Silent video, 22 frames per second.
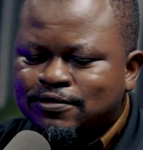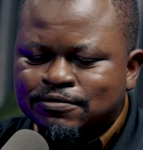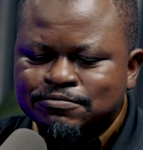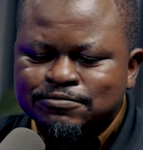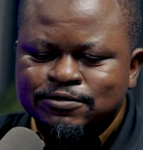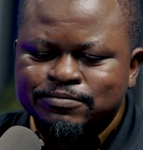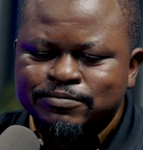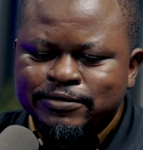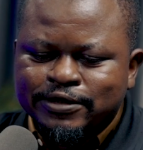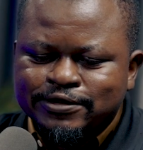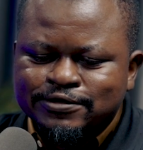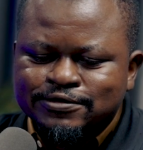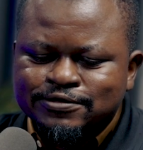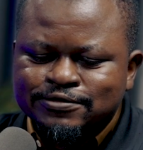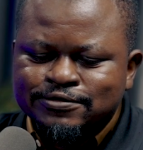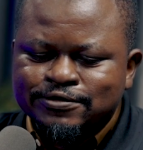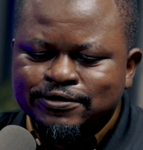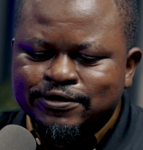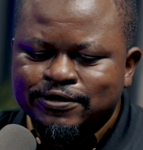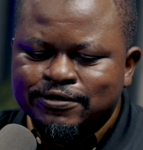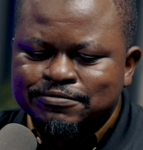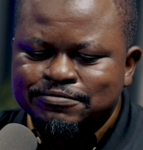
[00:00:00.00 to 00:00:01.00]
don't mind,
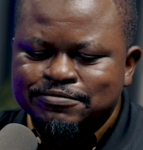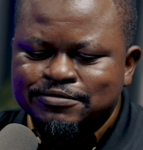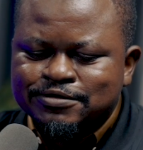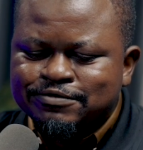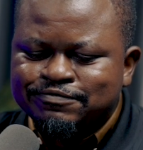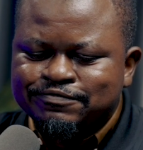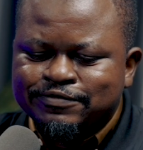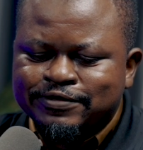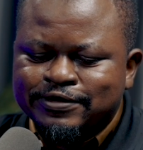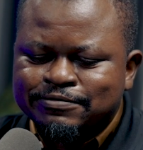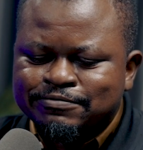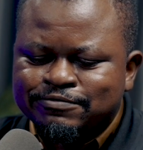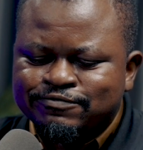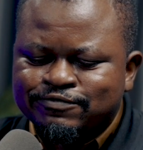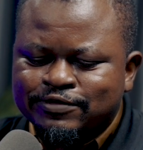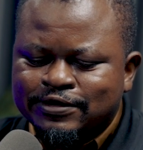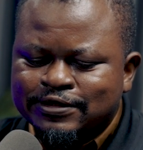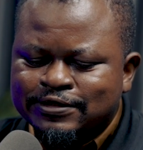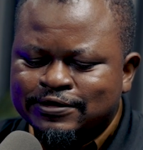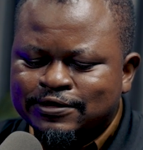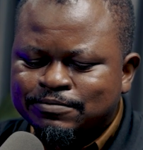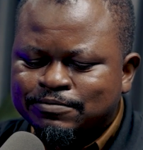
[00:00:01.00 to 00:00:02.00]
if
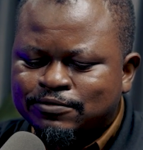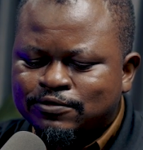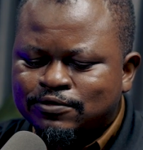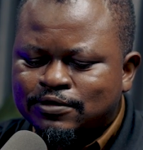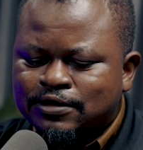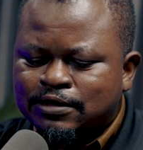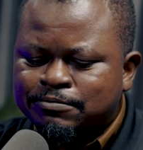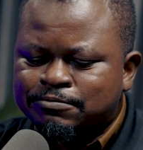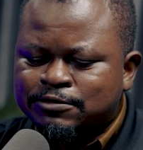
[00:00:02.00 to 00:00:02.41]
I keep on